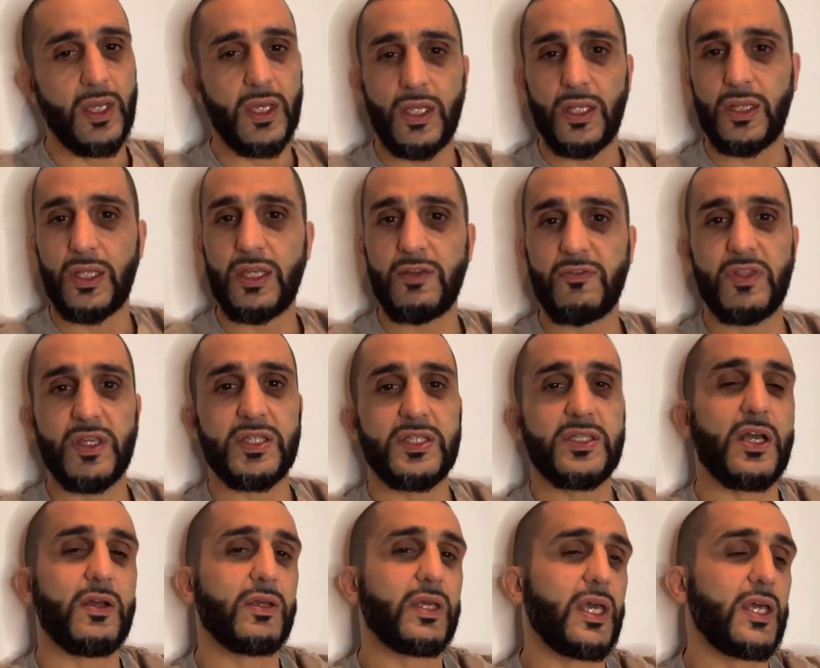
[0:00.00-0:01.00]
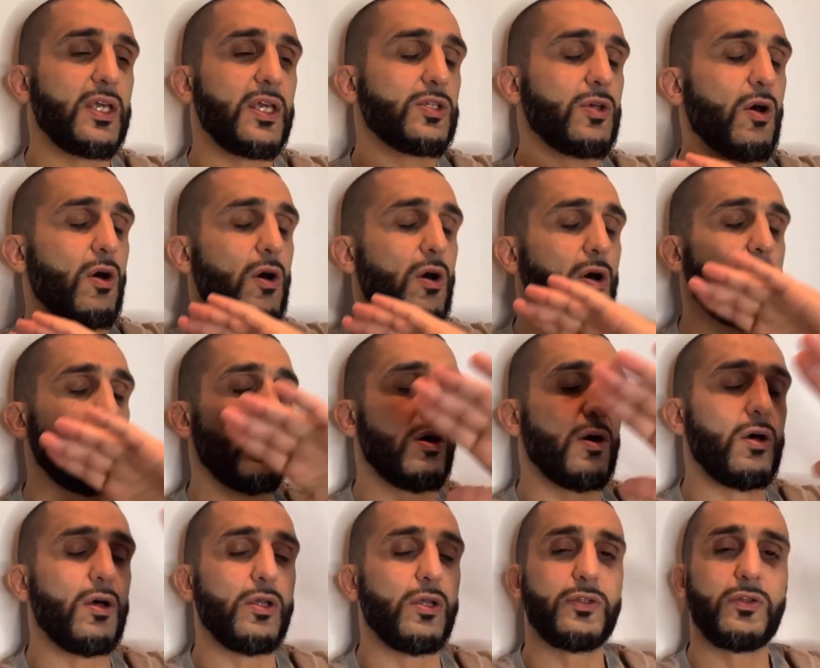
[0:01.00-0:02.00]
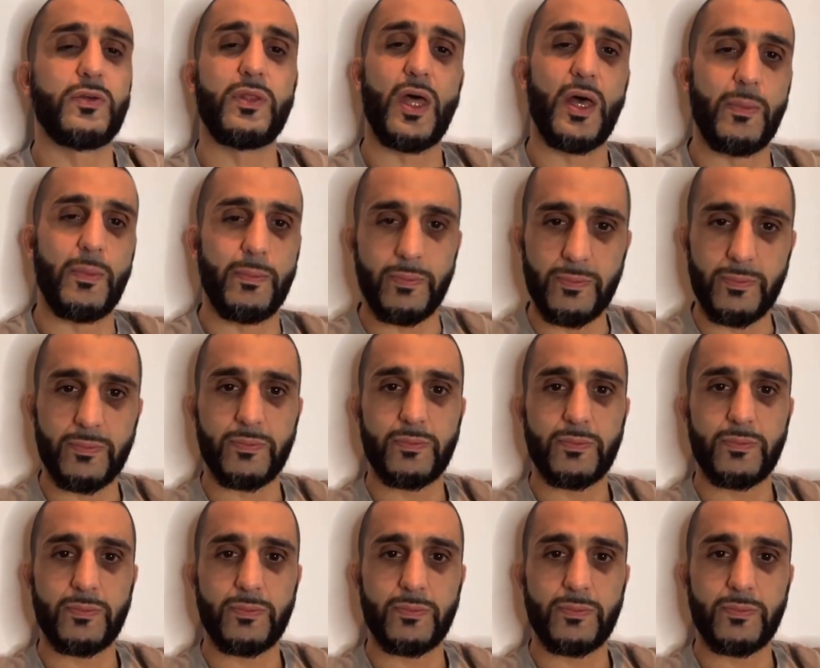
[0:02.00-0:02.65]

Leave the staircase all to them.